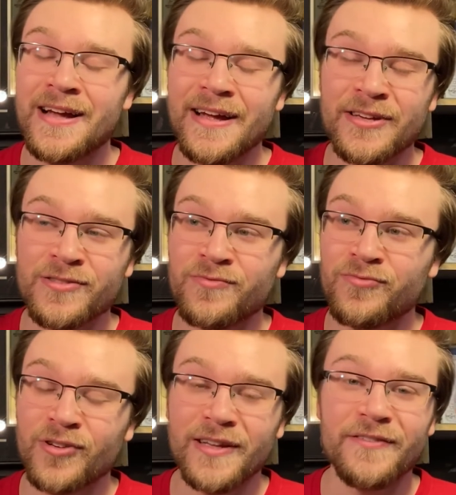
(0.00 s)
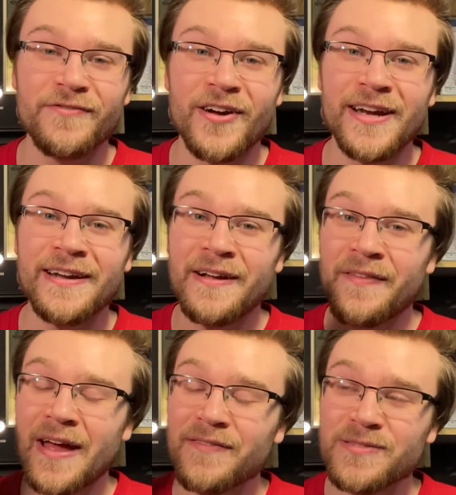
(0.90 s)
is really funny.
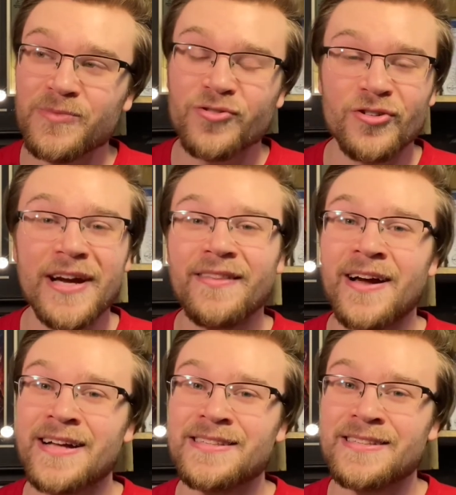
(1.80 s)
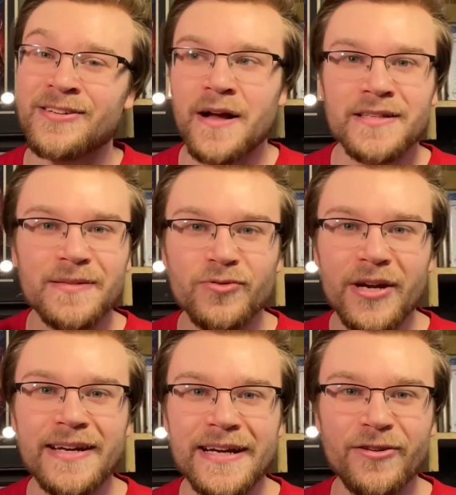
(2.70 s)
They have some great lines in there, some
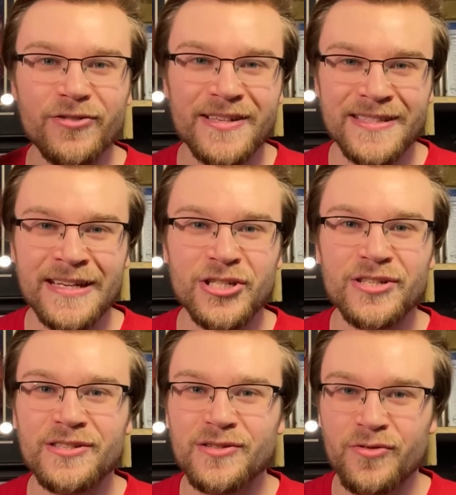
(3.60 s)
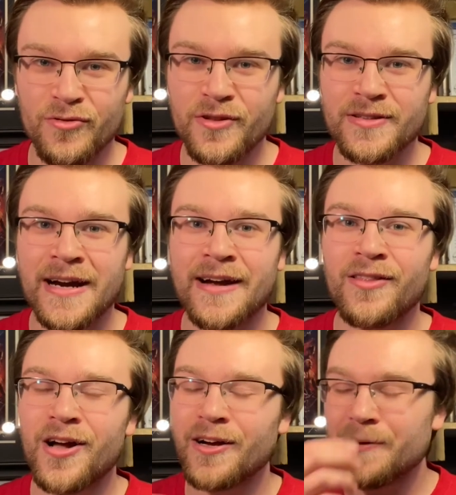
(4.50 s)
great characterizations through the
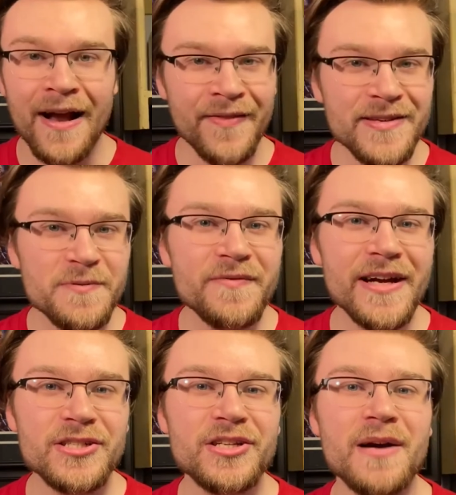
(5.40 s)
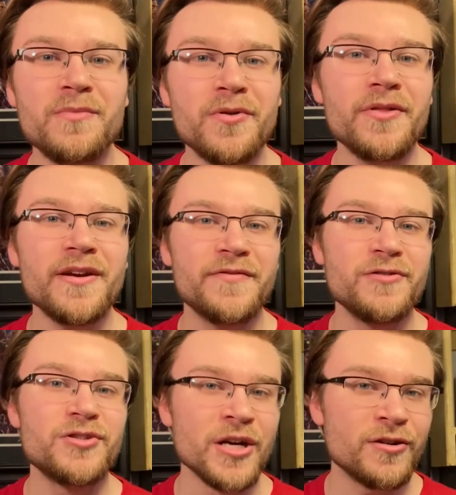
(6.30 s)
dialogue. And this movie actually got more than a
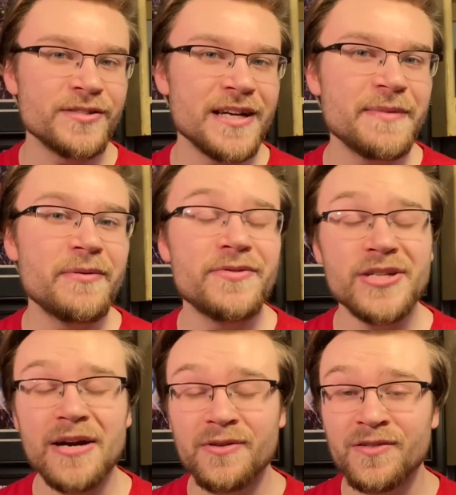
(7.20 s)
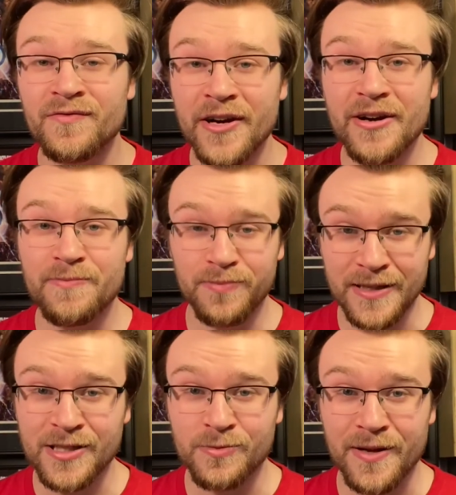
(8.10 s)
few chuckles out of me, which I was very
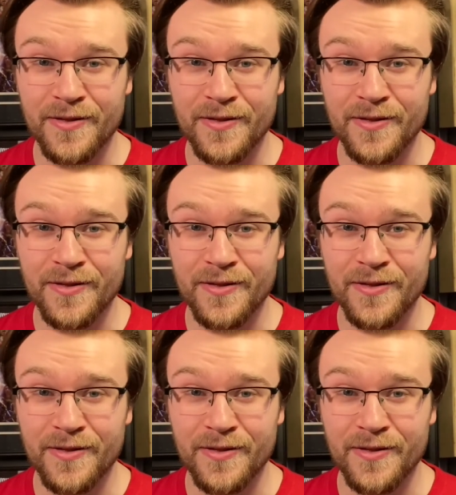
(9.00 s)
pleased with.